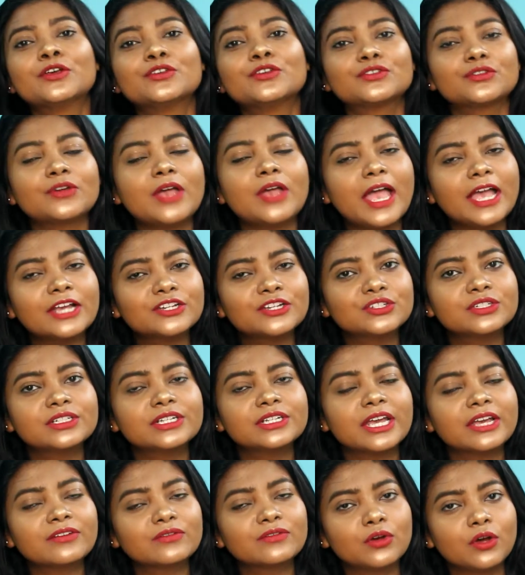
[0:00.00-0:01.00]
So
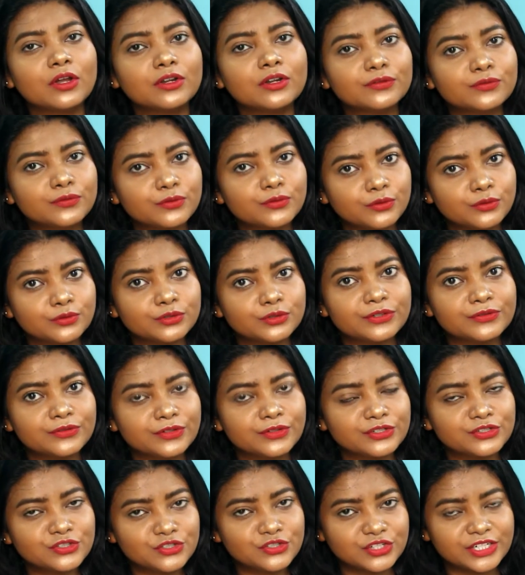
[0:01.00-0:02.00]
actually I have got 4
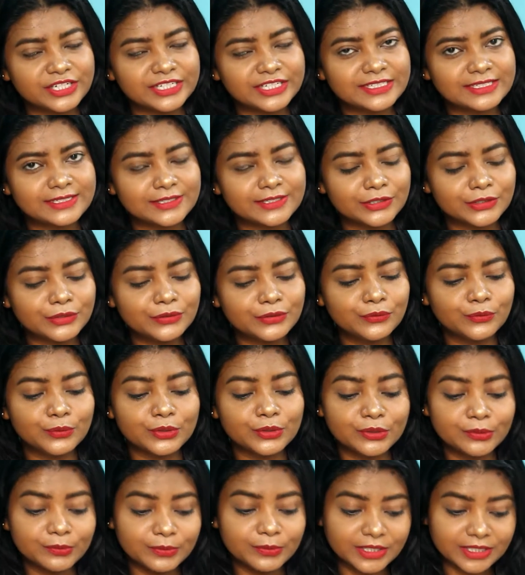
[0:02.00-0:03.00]
different shades here
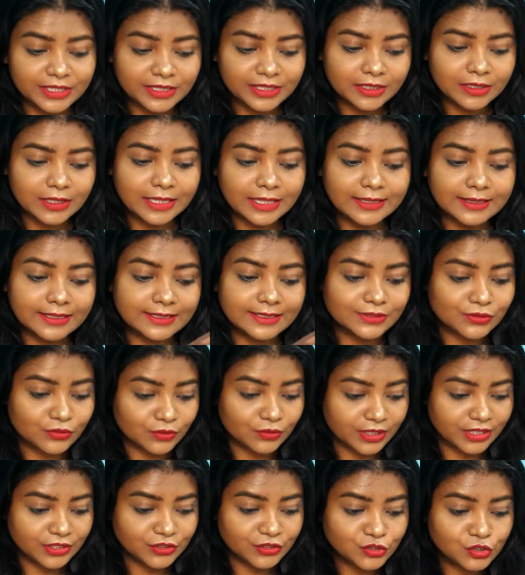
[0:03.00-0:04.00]
with me in
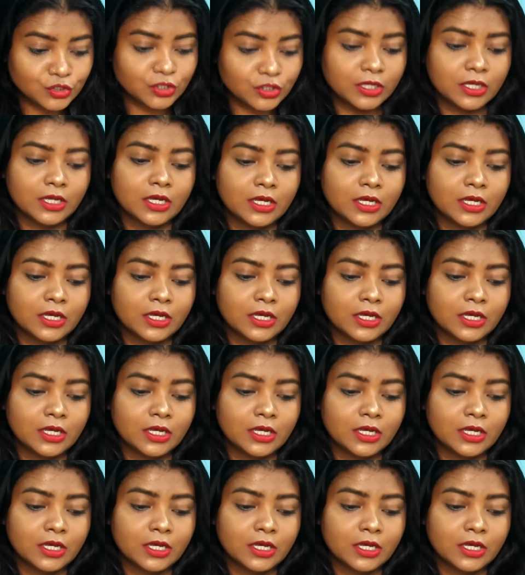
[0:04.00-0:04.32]
this range.